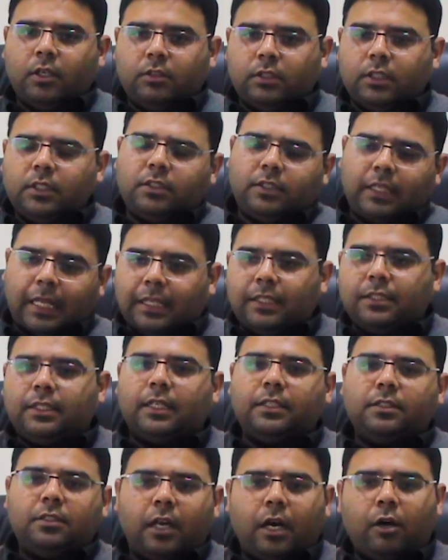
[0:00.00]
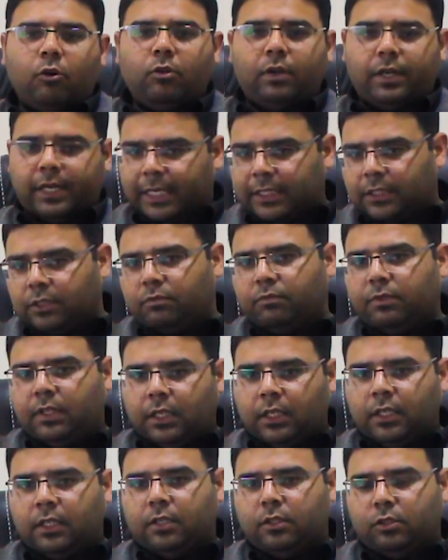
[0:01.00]
This tells us how less
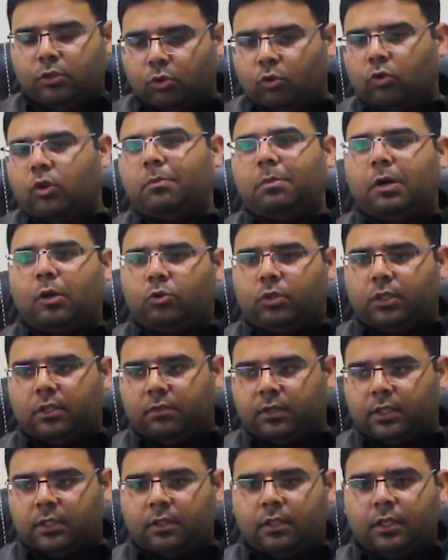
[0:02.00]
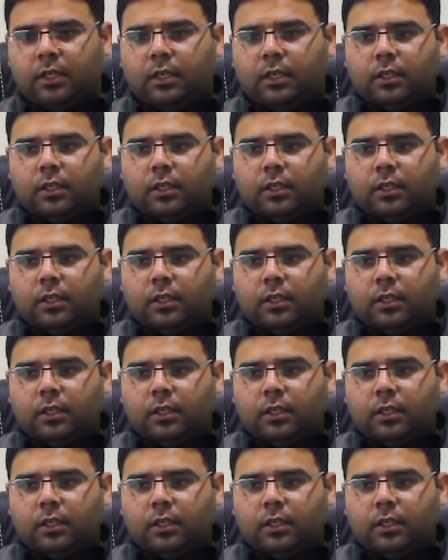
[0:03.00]
we know about our